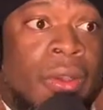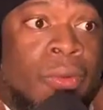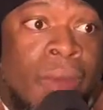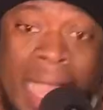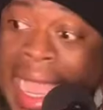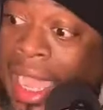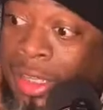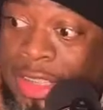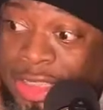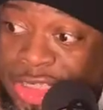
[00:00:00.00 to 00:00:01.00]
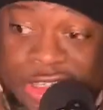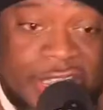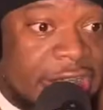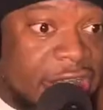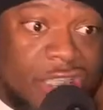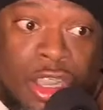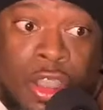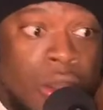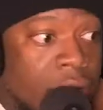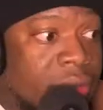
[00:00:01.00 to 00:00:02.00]
Wow, this is a
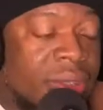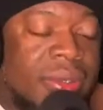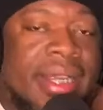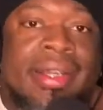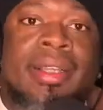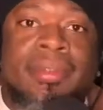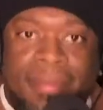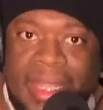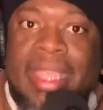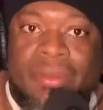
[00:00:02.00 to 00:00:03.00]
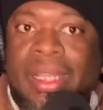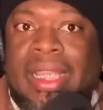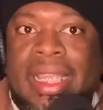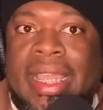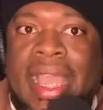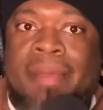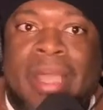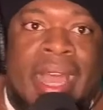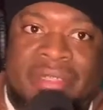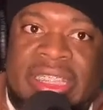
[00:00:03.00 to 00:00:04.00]
whole new world. It really can happen.
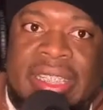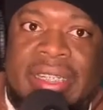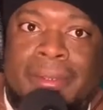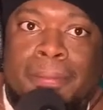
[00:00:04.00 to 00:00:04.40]
I've seen it.